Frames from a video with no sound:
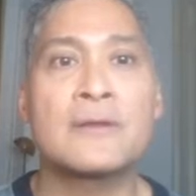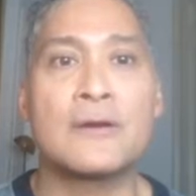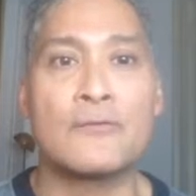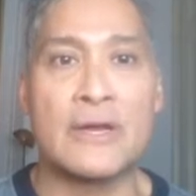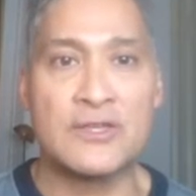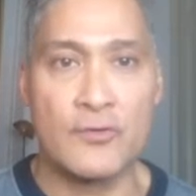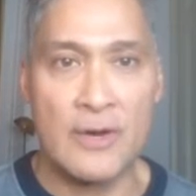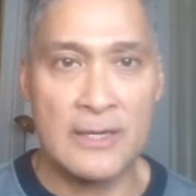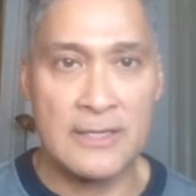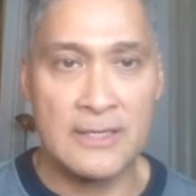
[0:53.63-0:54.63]
A
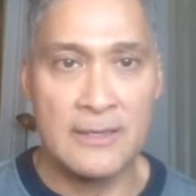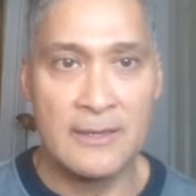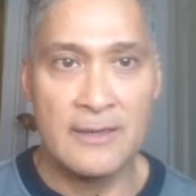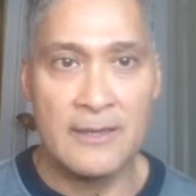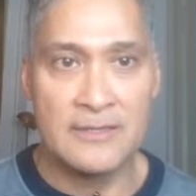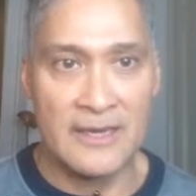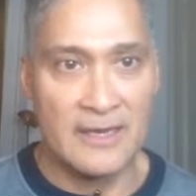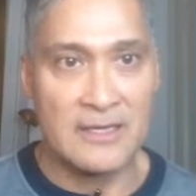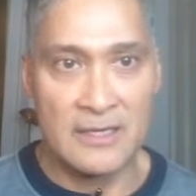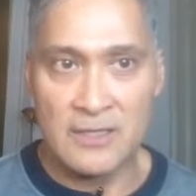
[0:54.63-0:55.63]
restaurant to
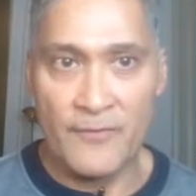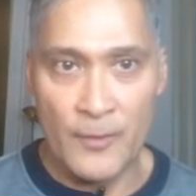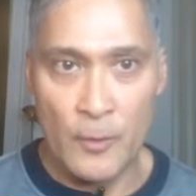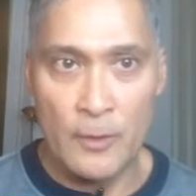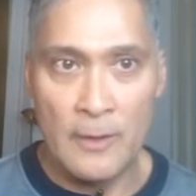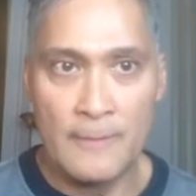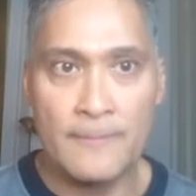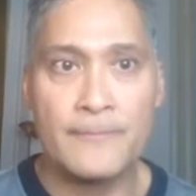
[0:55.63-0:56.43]
eat tons of food,